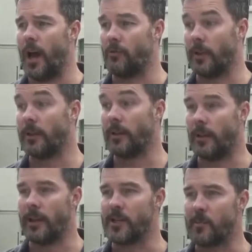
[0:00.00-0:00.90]

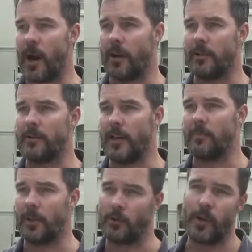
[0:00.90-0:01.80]
regularly as part of the team
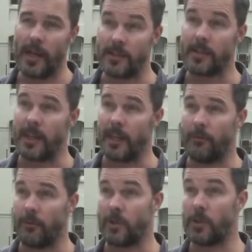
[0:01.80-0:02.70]
that creates the hair
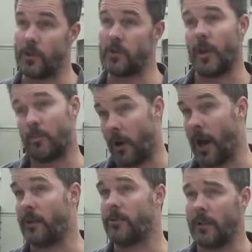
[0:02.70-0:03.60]
for shows like
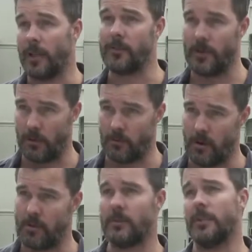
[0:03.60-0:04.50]
Prada and Yves Saint
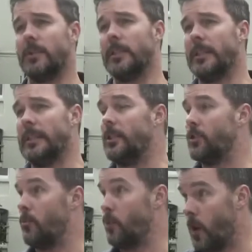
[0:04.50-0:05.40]
Laurent and
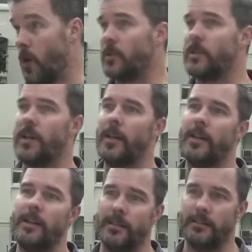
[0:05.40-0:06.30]
Jean-Paul
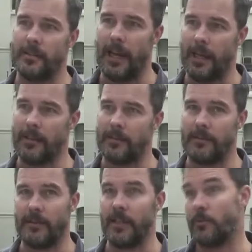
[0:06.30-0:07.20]
Gaultier and
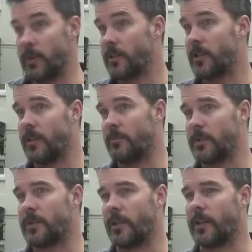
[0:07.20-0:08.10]
Nina Ricci in
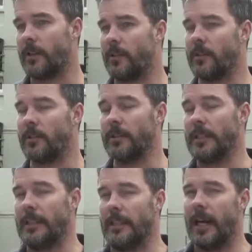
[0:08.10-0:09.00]
particular.
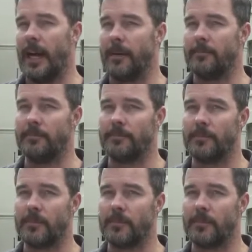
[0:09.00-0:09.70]
And